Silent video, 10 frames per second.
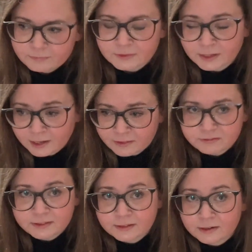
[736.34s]
And I
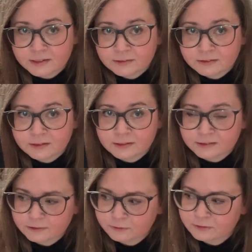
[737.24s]
really like Nathalie
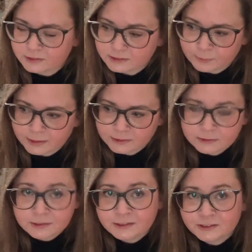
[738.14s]
Sarraute as well.
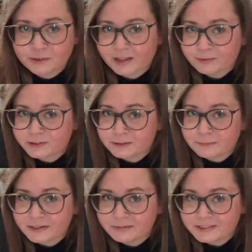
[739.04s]
So that was the
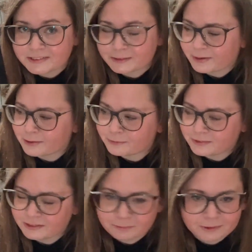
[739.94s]
main reason why I got
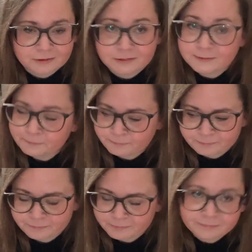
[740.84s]
it, because
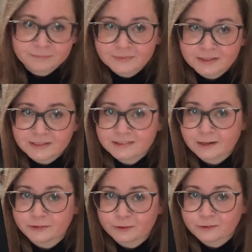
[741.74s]
it
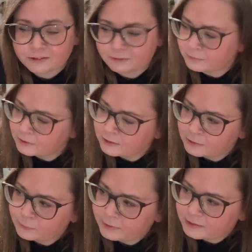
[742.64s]
sounded awesome, the
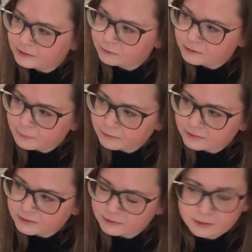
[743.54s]
way he talked about
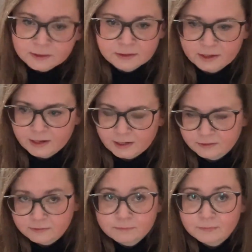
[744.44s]
it.
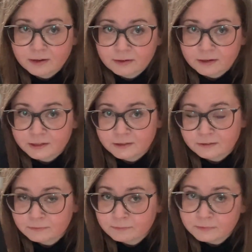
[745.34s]
And I
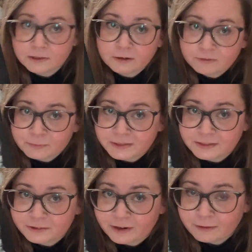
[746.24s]
love Marguerite
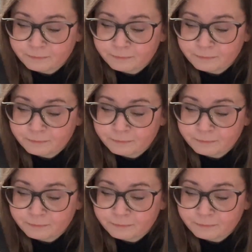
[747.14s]
Duras.